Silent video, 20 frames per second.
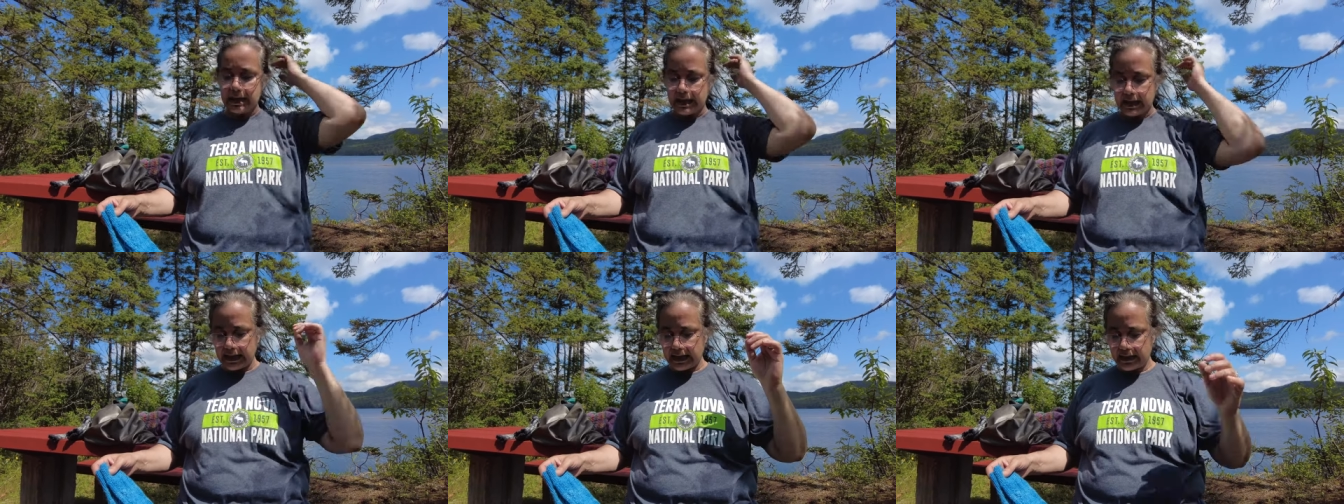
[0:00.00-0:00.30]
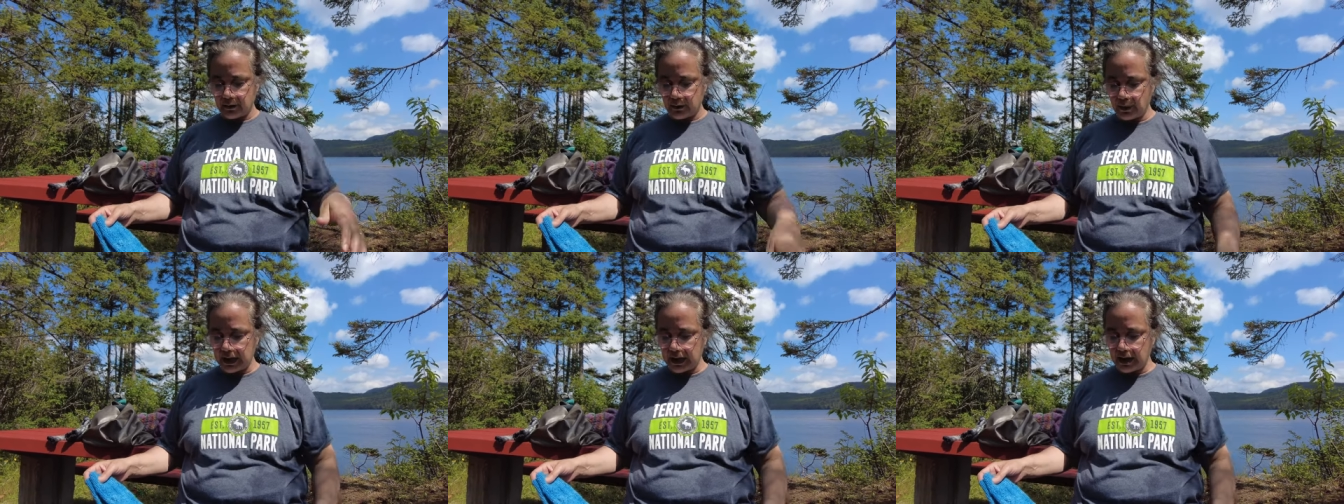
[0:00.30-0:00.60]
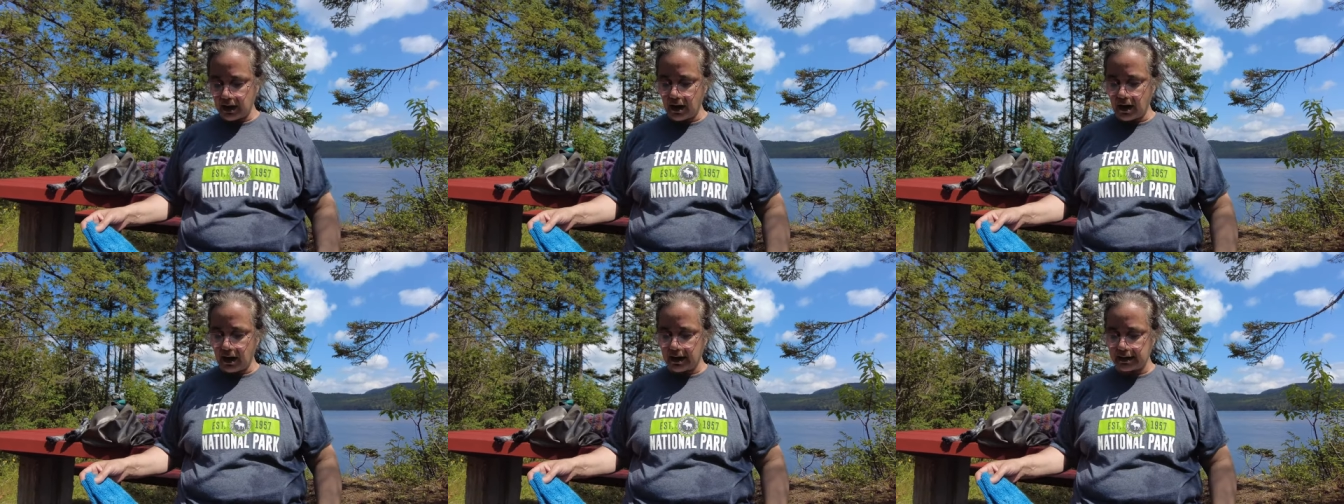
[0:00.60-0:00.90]
and we
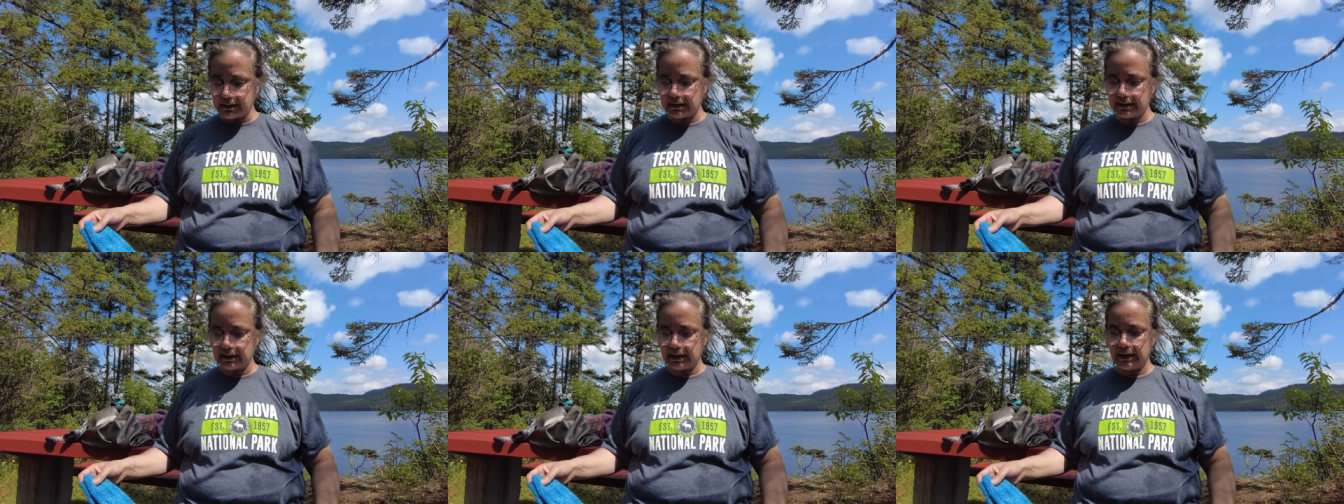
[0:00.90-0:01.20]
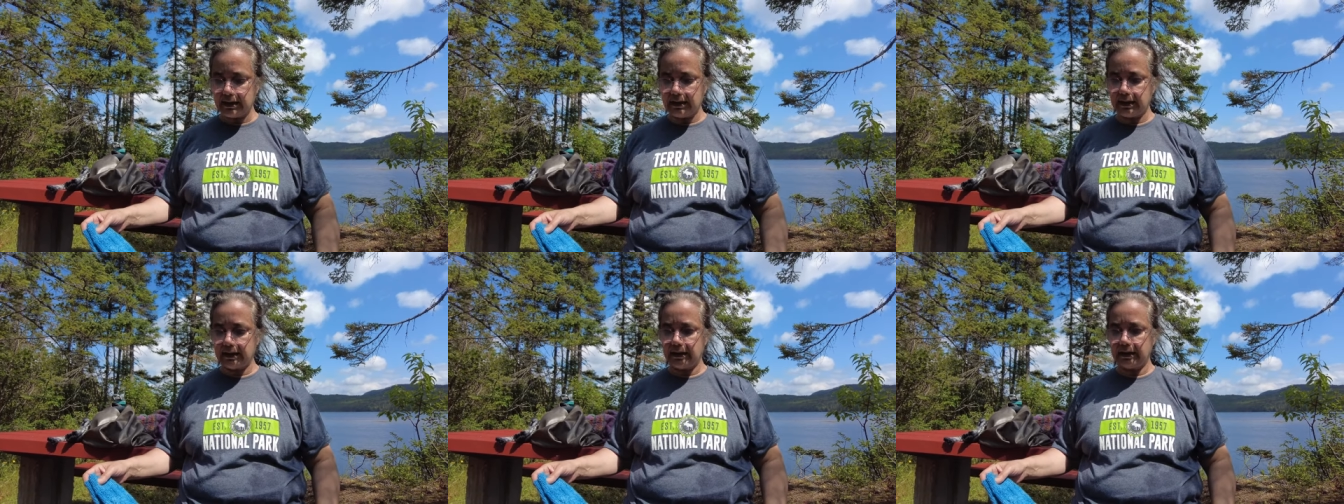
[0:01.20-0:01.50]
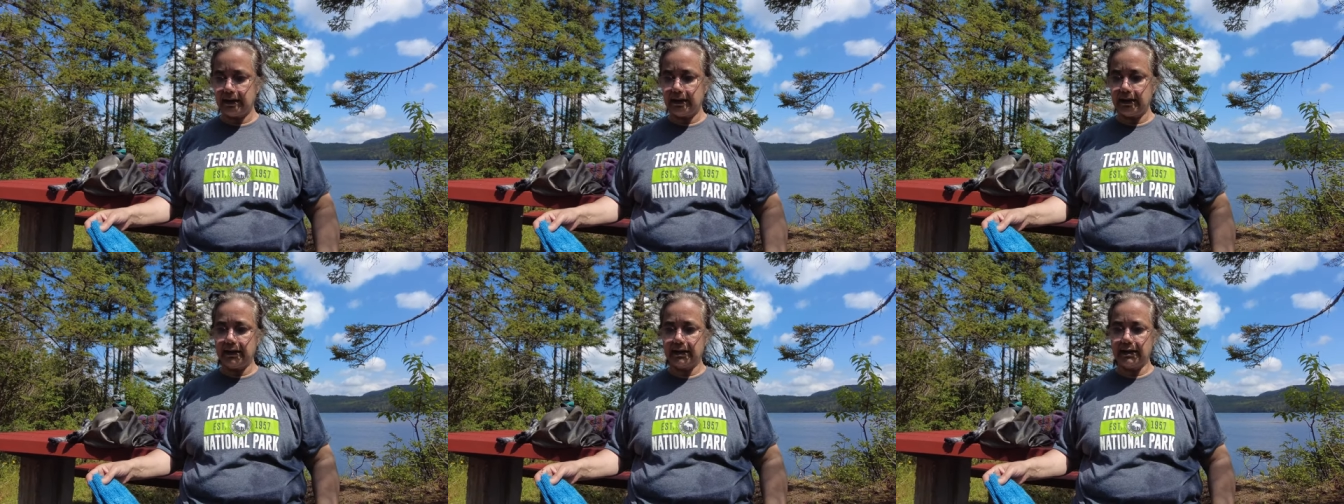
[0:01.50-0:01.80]
got
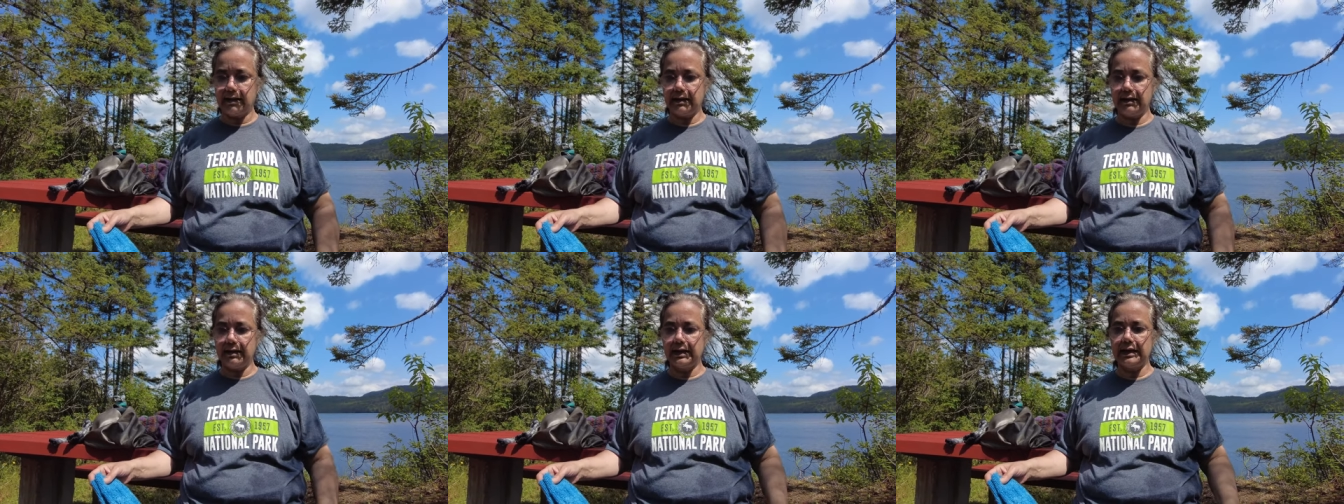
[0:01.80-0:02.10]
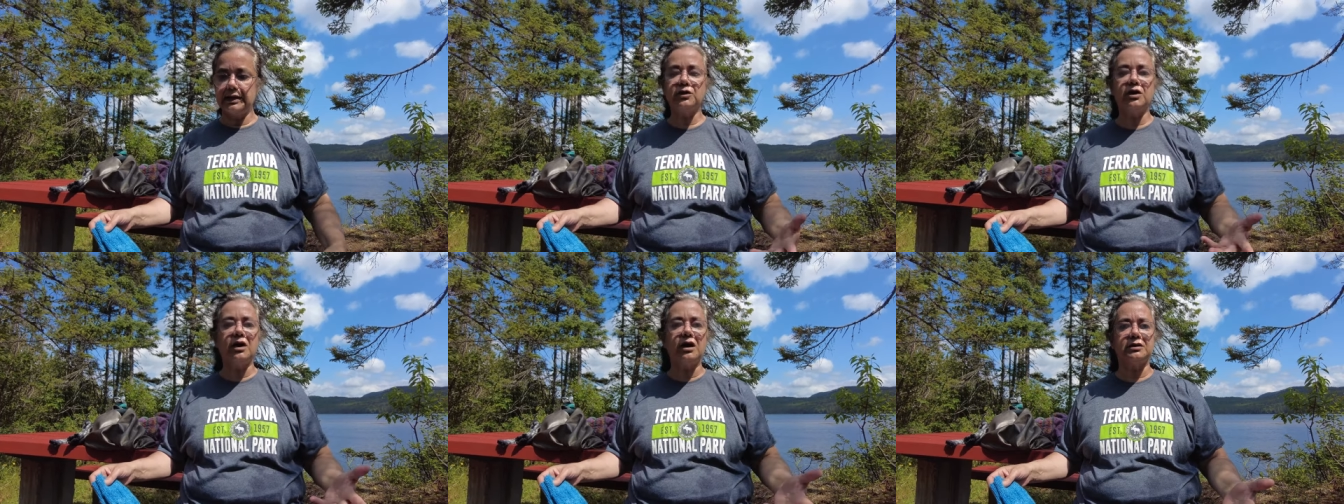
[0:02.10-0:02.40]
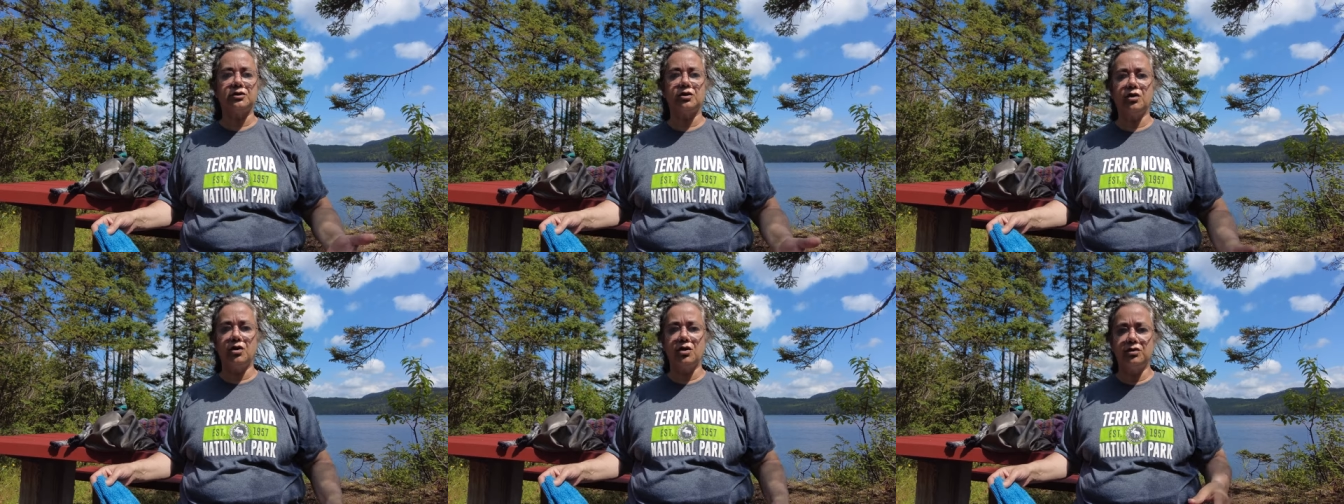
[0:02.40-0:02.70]
it
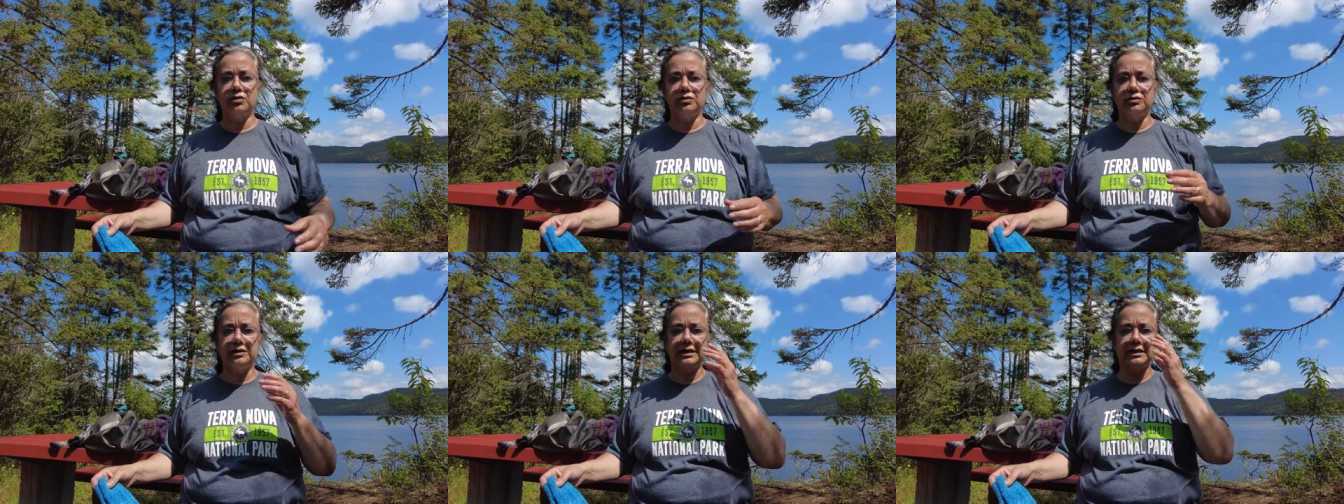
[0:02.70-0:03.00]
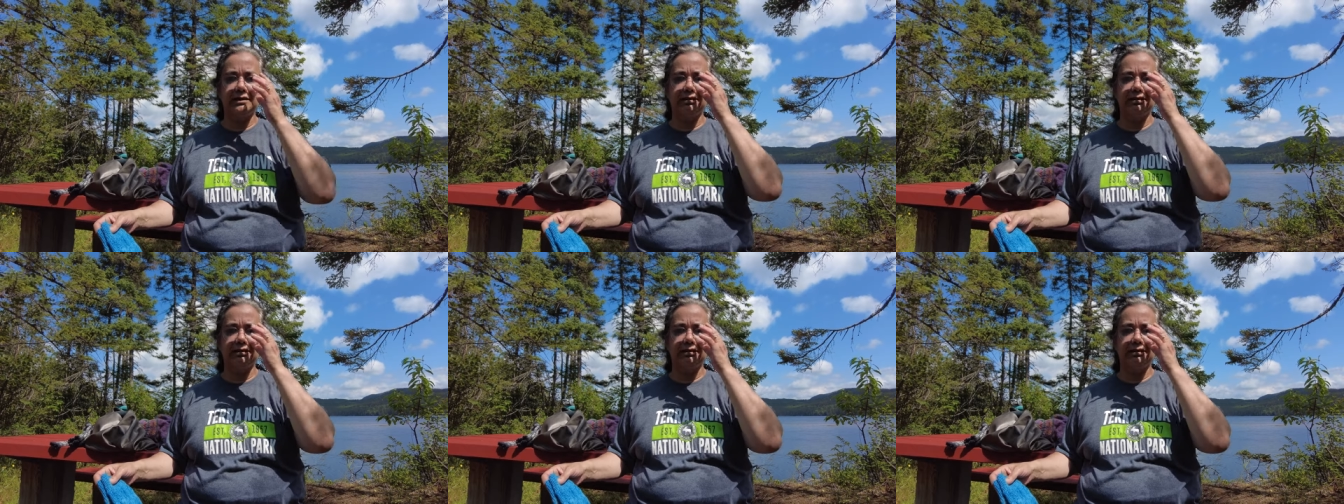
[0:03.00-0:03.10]
got cold.